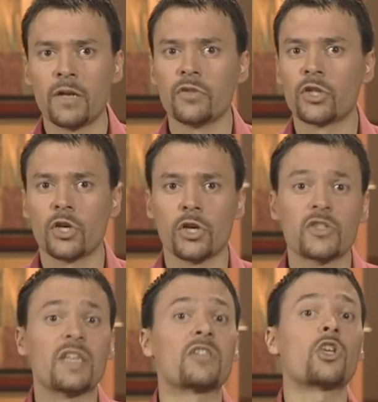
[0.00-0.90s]
the curse
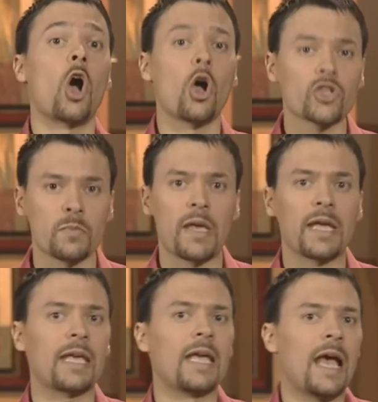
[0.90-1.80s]
is cosmic
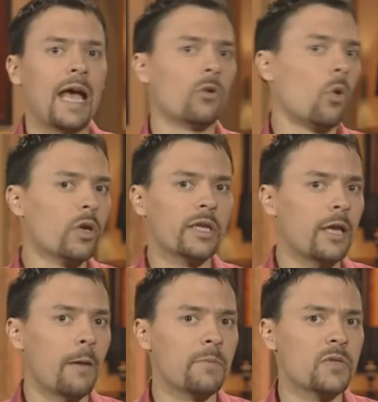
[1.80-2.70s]
and all
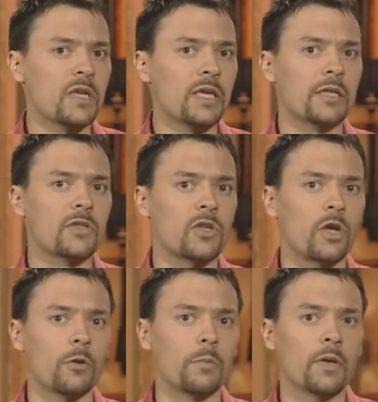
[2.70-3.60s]
encompassing in
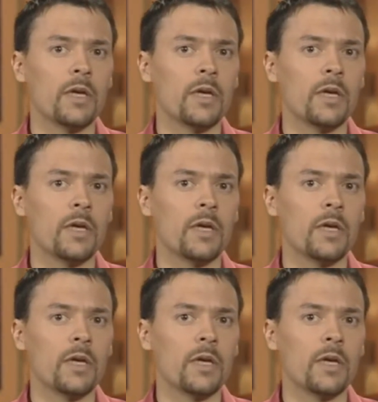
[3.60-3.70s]
scope.